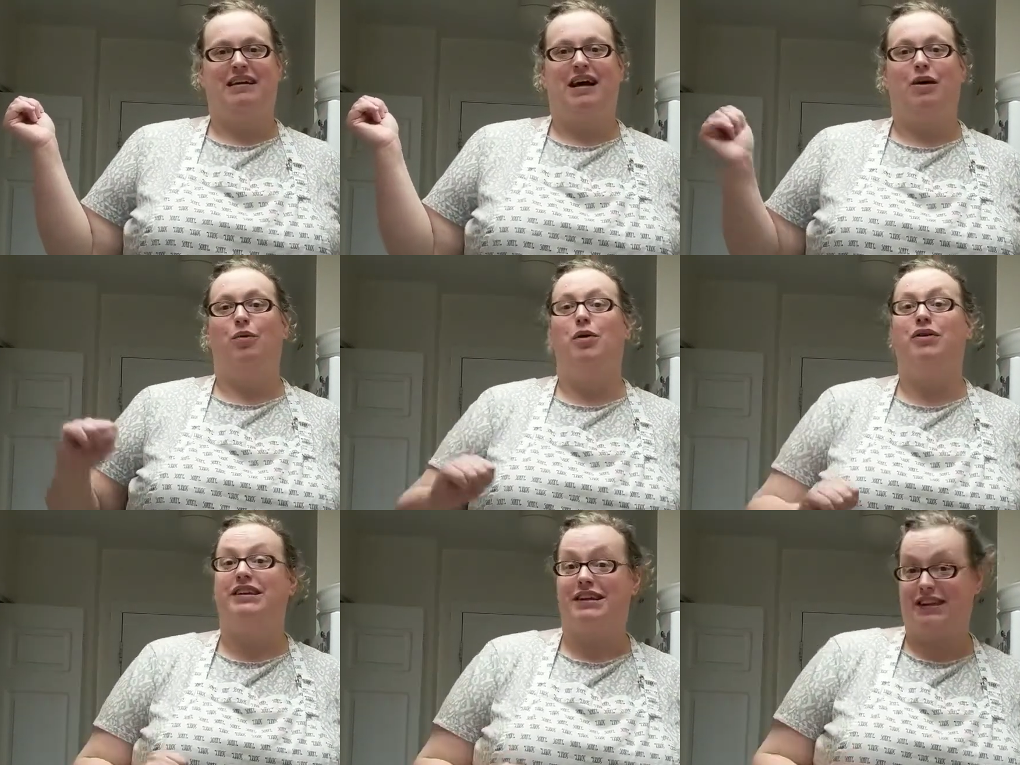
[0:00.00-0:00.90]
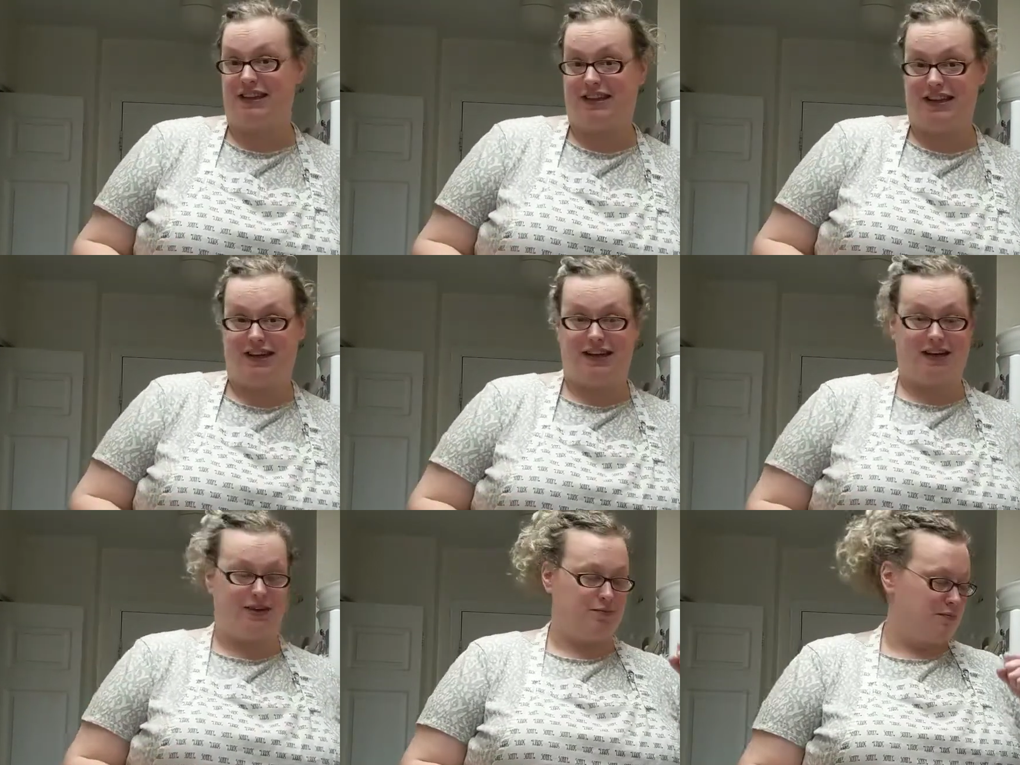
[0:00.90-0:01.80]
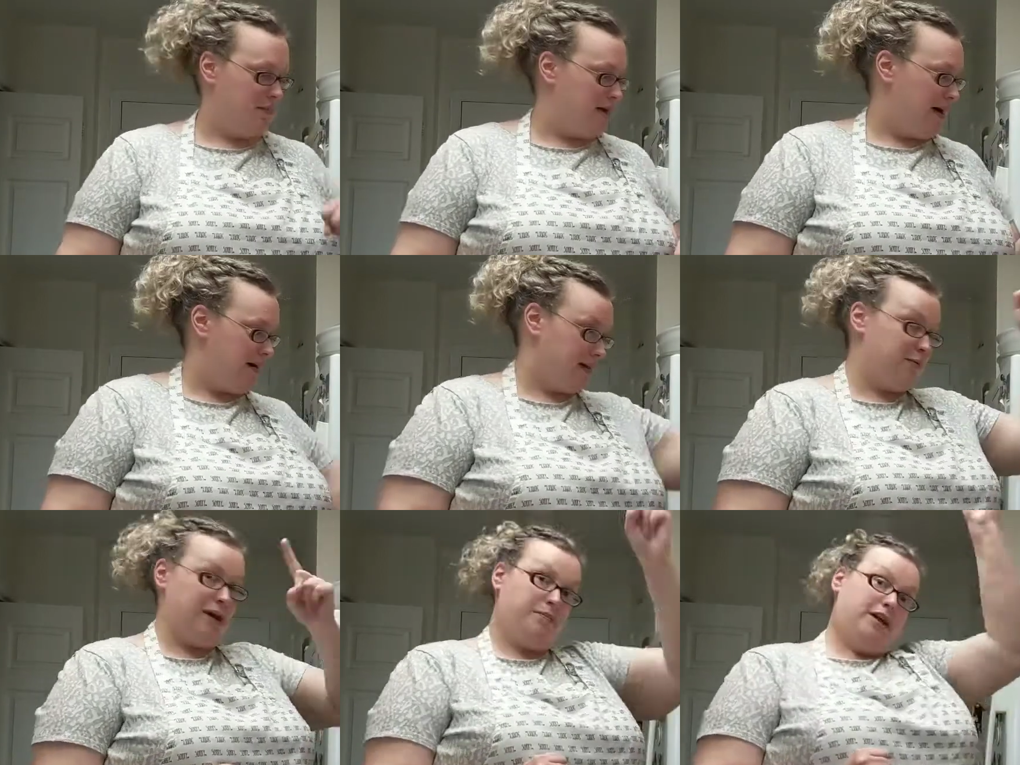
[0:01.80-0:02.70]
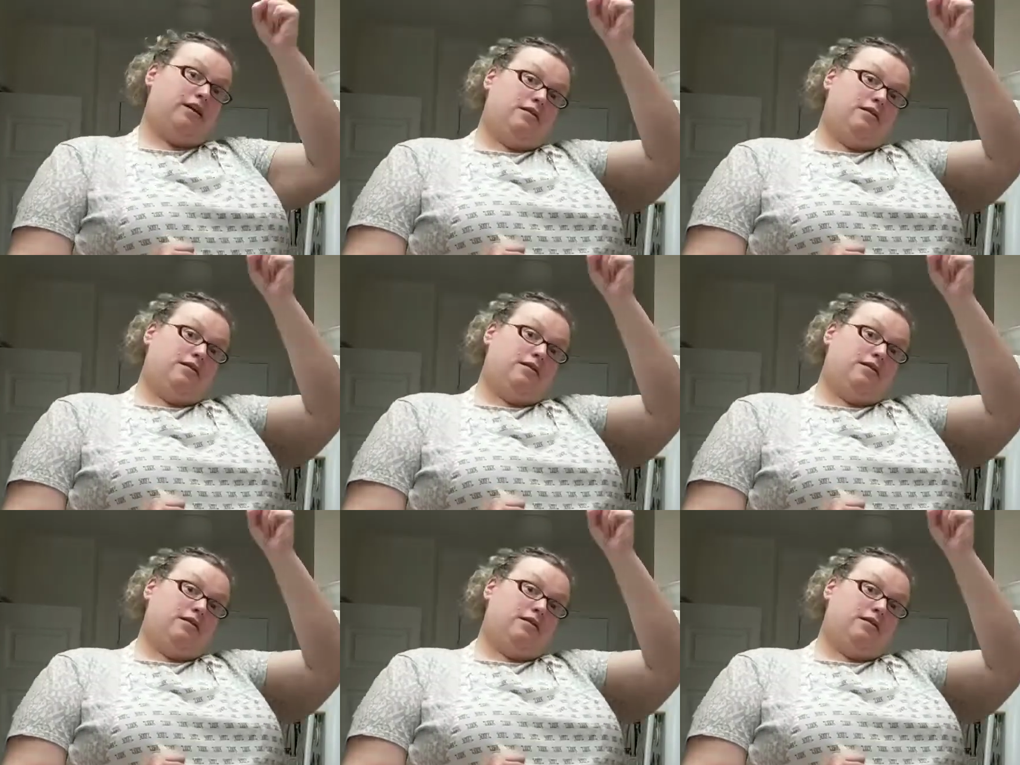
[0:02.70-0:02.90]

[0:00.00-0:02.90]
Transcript: I will post it in the, it'll be up there.